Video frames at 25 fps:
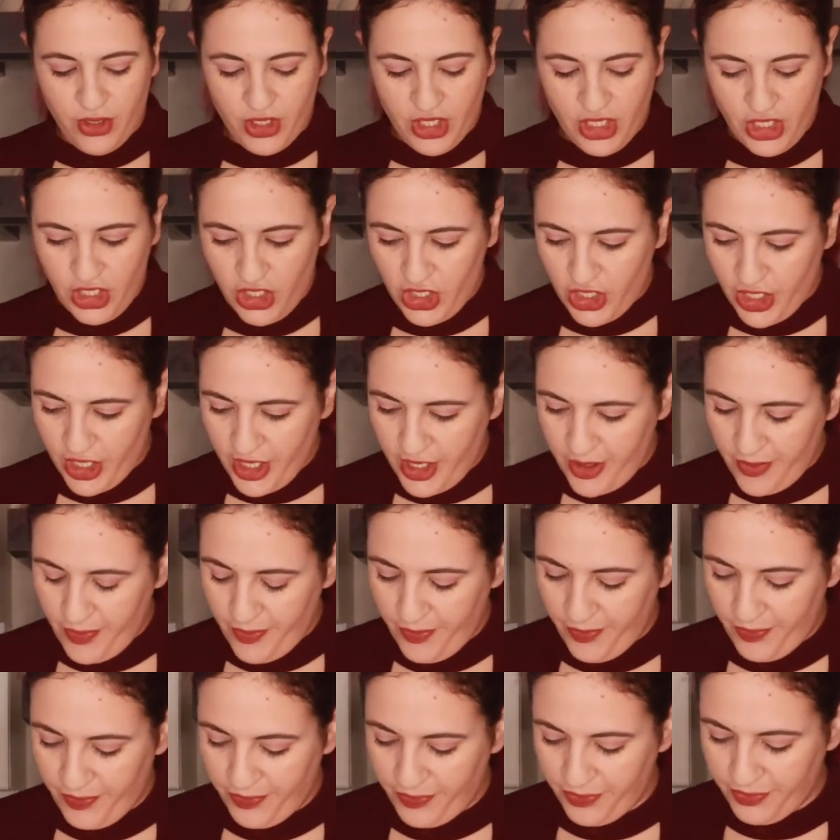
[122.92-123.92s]
ginger,
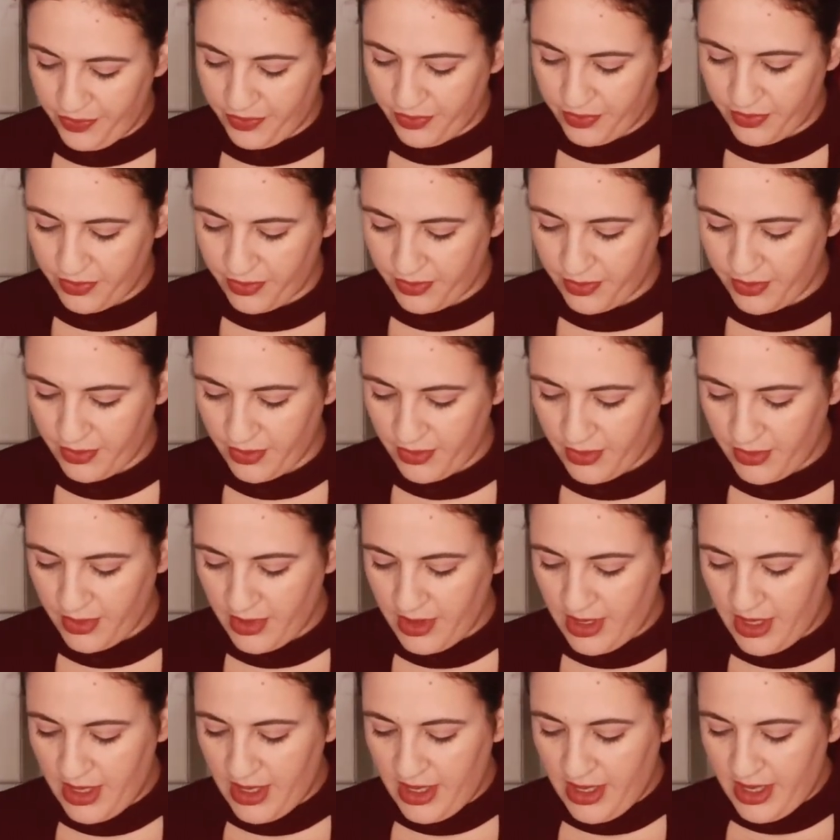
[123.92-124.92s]

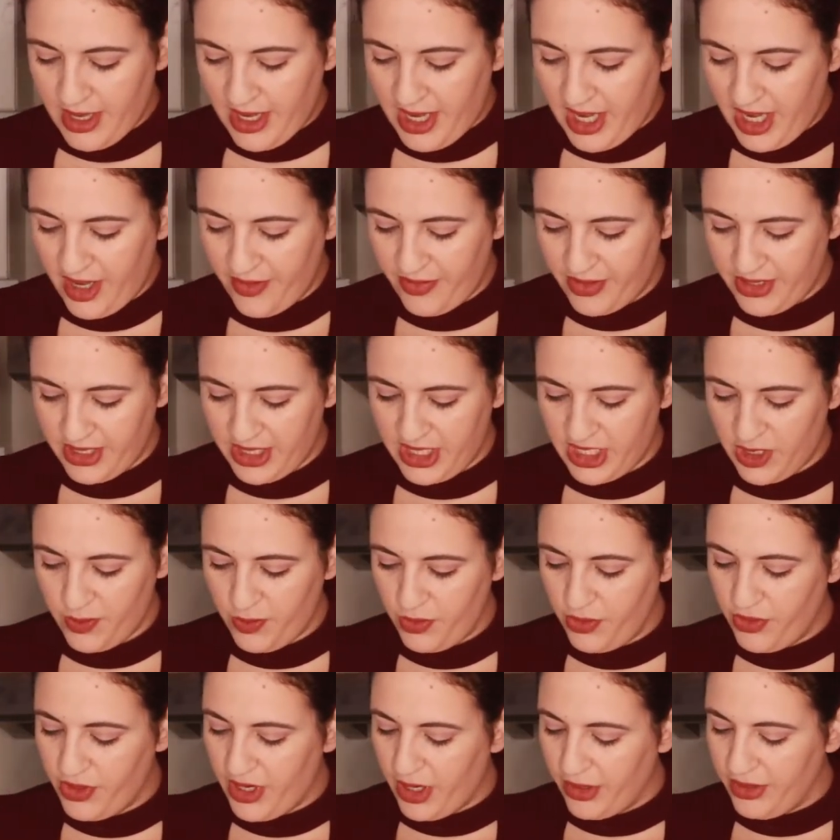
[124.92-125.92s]
half a
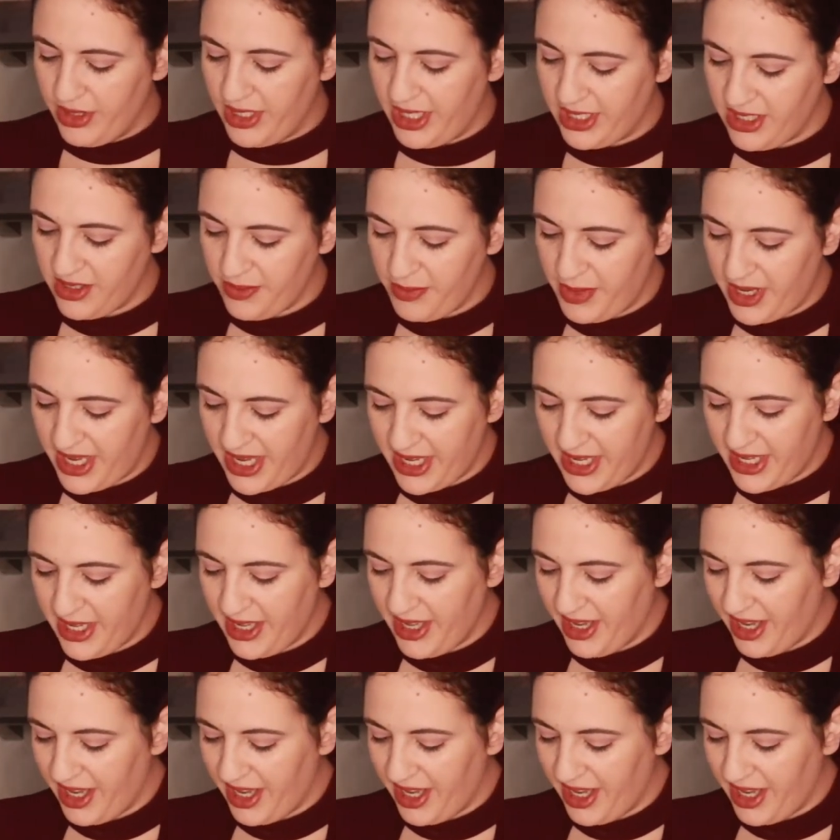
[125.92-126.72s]
teaspoon ground nutmeg,